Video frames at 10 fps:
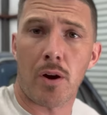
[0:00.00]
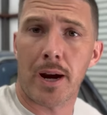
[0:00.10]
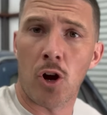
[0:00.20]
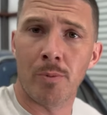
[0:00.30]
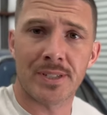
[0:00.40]

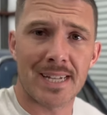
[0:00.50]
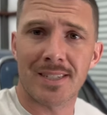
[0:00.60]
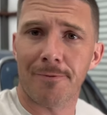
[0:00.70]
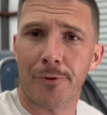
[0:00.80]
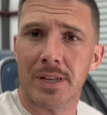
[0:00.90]
right, homies, that's
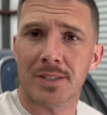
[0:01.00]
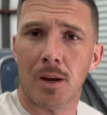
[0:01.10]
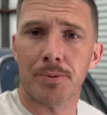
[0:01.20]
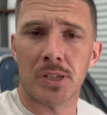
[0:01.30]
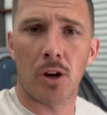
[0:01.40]
it for this
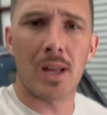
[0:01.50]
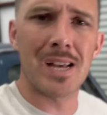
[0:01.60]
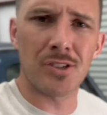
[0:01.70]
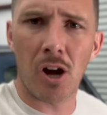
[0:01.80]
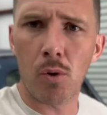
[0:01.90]
episode.
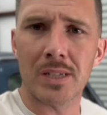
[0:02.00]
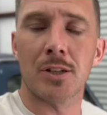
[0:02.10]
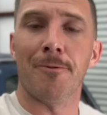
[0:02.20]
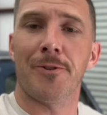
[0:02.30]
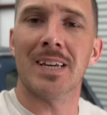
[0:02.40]
As always,
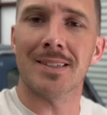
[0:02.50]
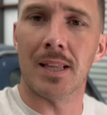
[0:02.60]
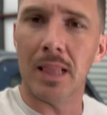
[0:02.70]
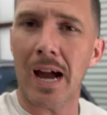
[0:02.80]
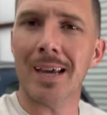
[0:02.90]
don't forget
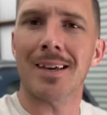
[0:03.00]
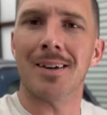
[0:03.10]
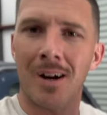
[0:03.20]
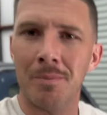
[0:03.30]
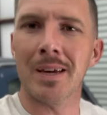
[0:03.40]
to like,
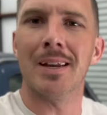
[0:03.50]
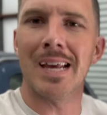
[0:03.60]
comment,